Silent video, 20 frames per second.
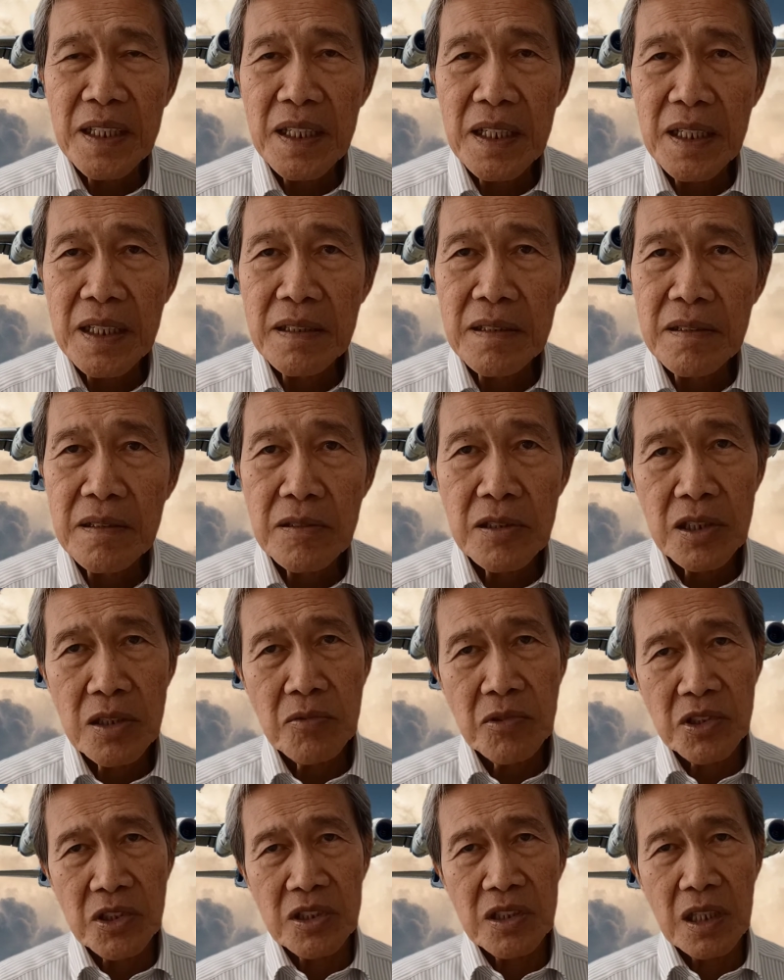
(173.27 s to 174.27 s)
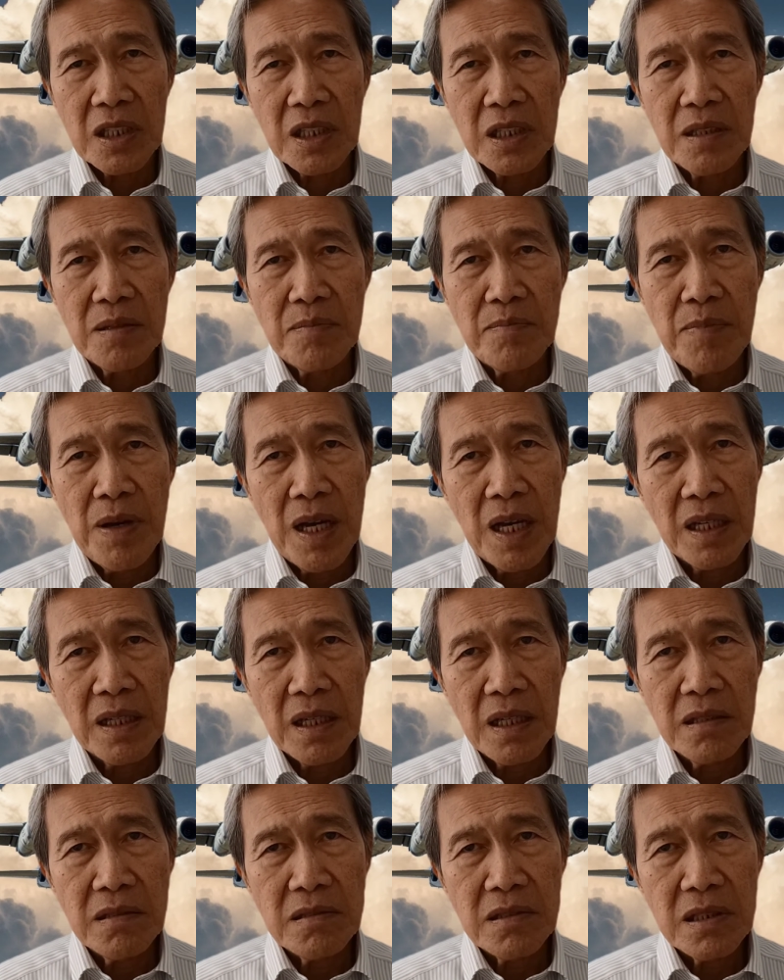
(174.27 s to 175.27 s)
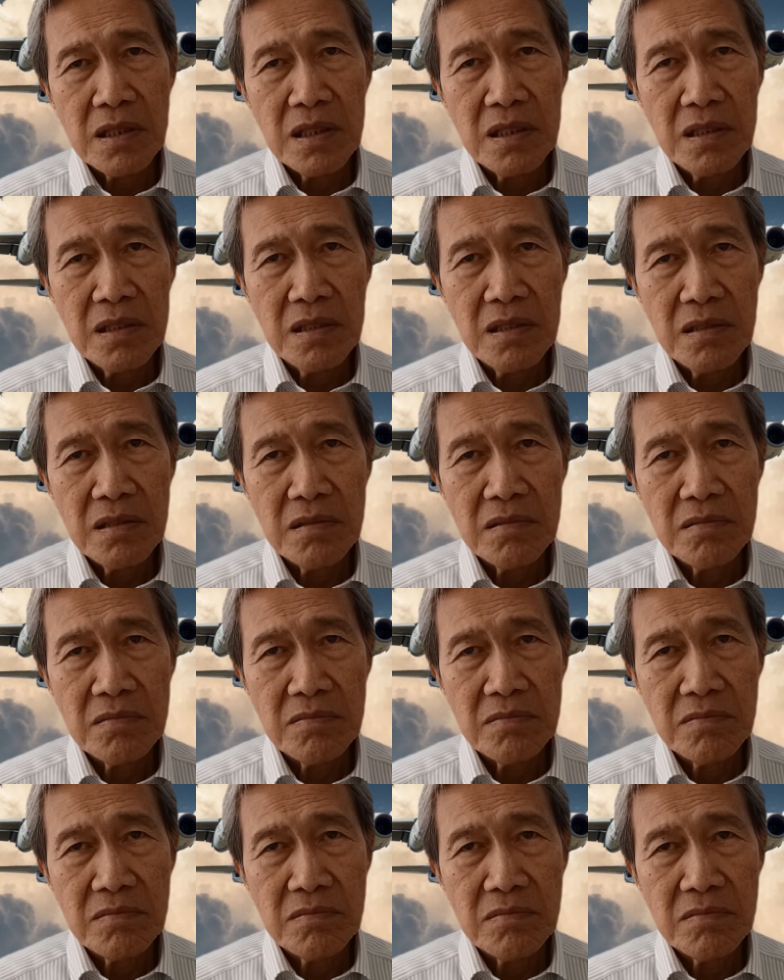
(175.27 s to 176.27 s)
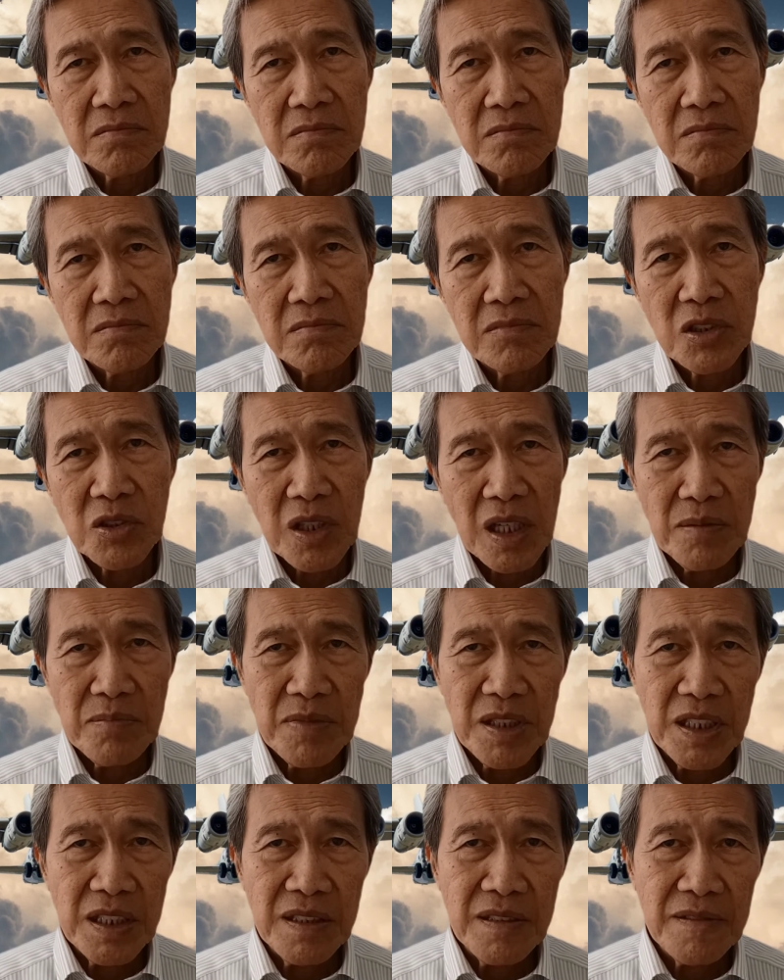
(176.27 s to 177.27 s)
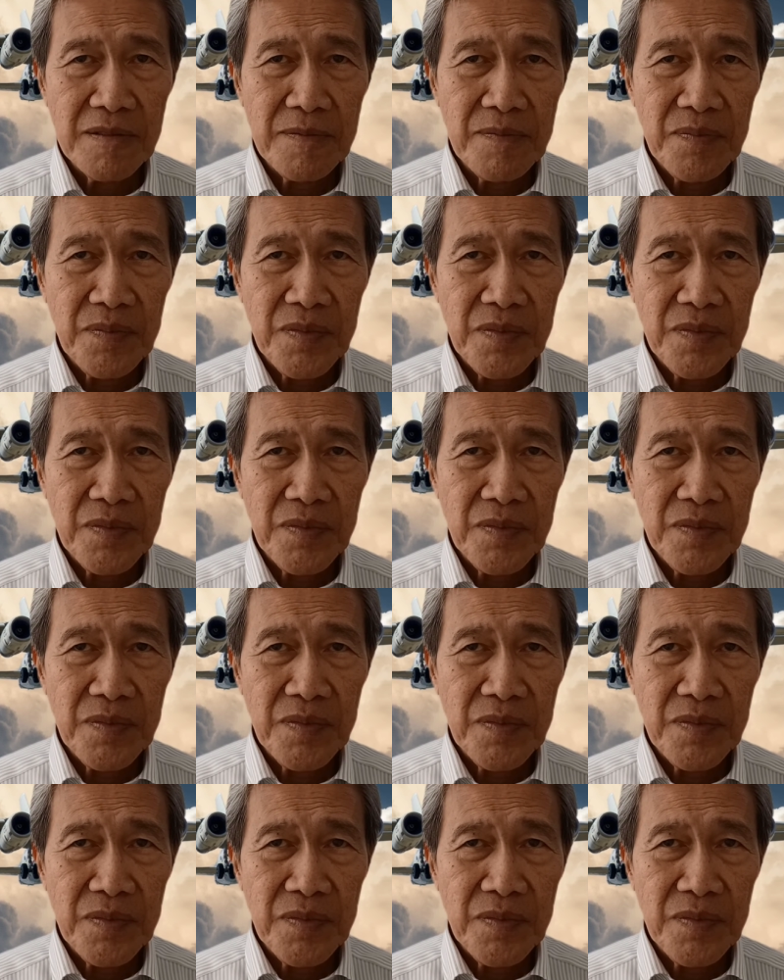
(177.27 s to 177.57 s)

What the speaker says: And she was taken aback and she looked at me.